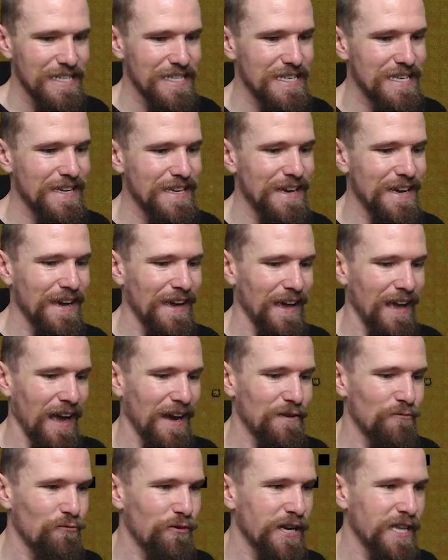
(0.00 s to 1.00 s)
Yeah,
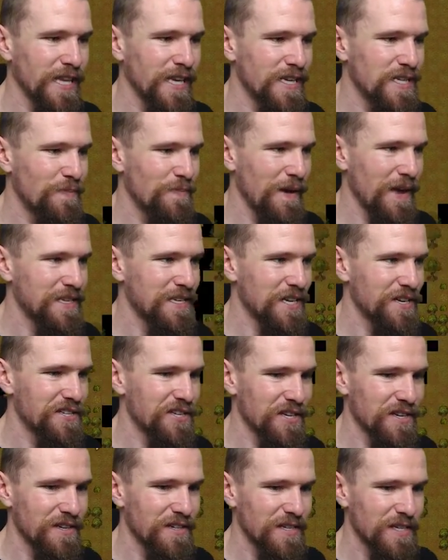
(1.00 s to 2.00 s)
I really need to pay
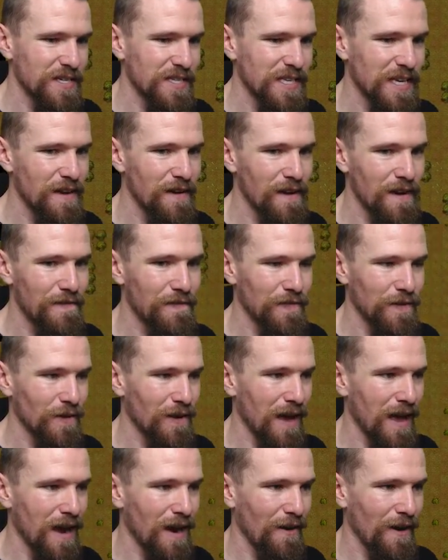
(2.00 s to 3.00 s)
attention to see if
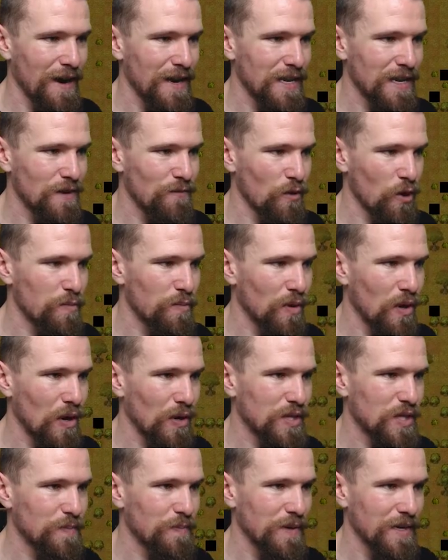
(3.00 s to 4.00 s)
there are any
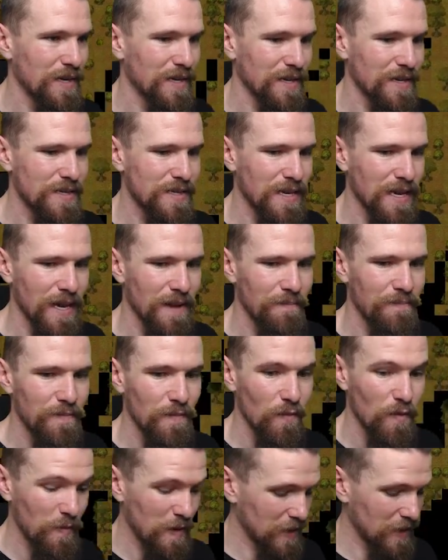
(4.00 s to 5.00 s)
roadblocks, because
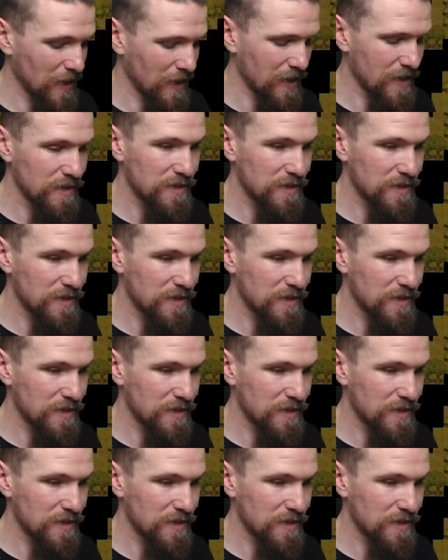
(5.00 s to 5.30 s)
we've been lucky